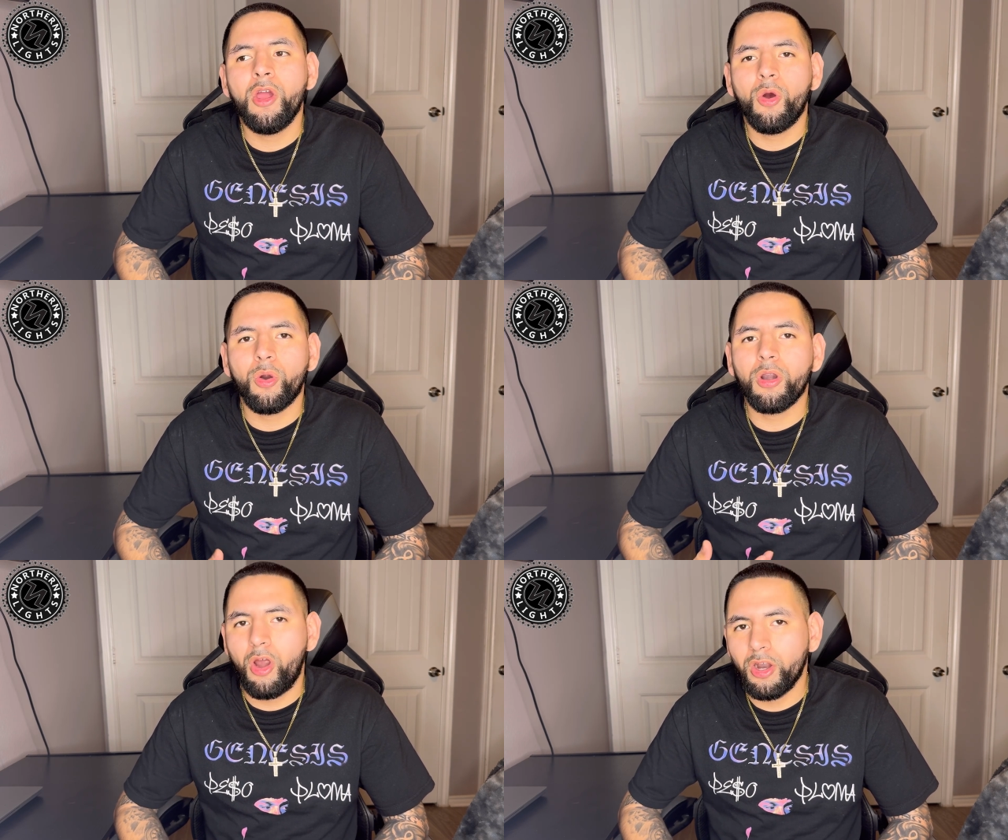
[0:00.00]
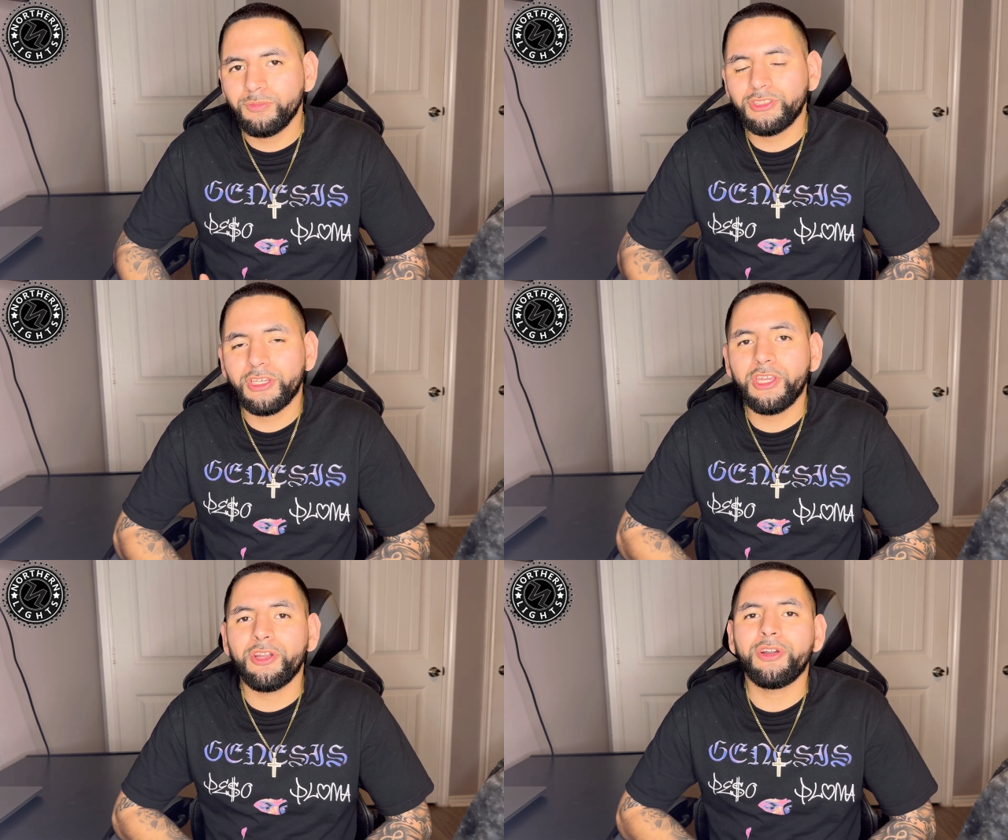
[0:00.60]
or armed
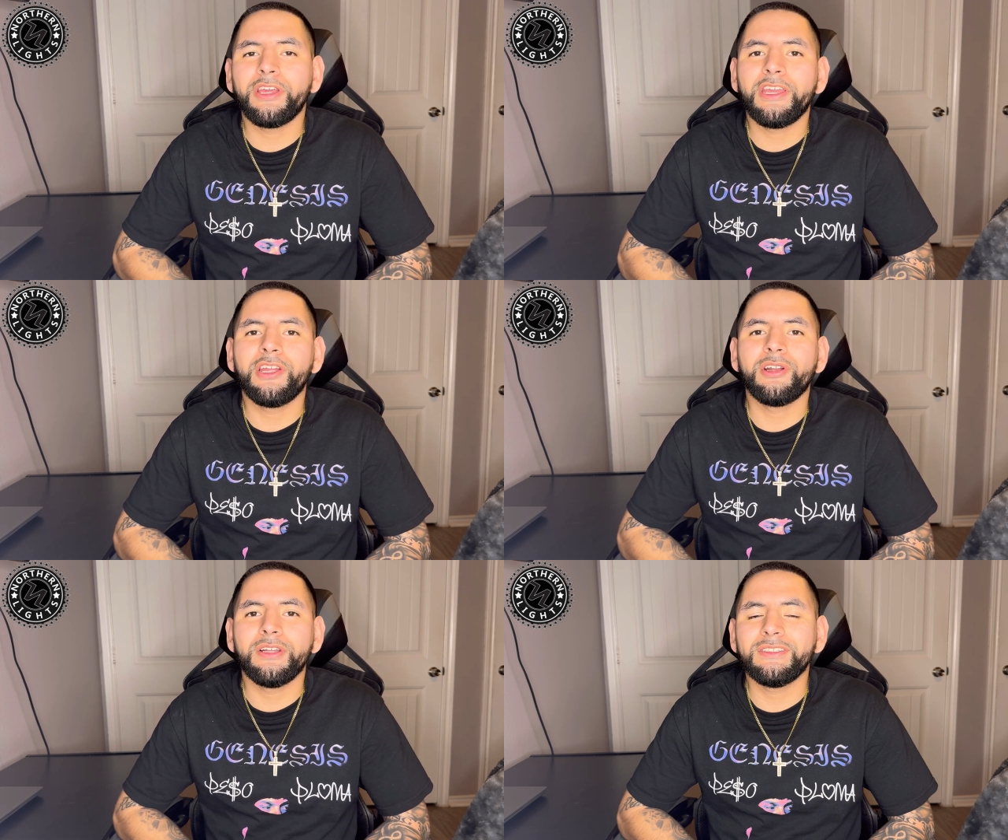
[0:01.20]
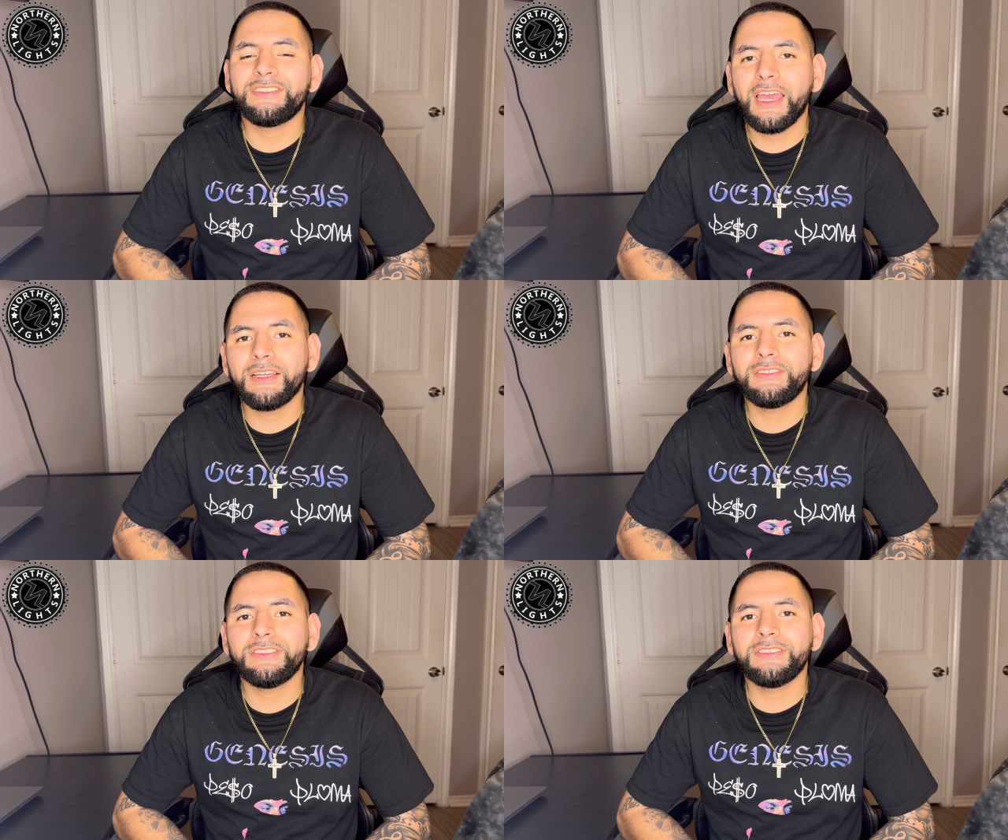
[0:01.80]
security here in
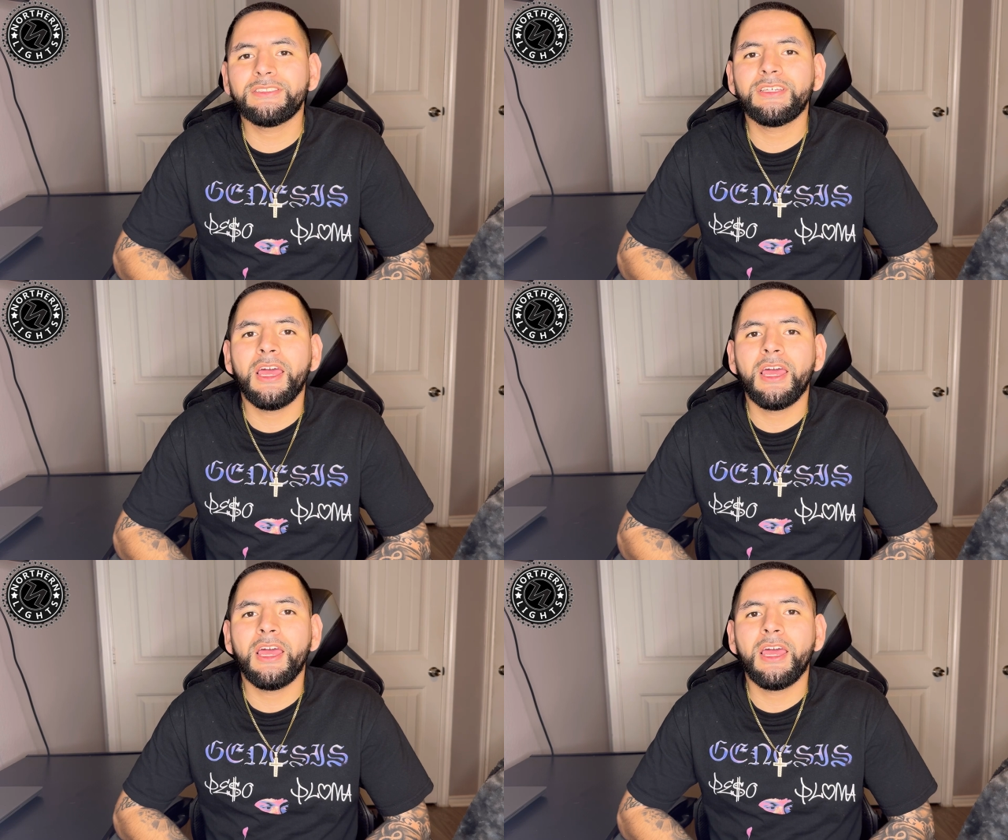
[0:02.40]
Texas.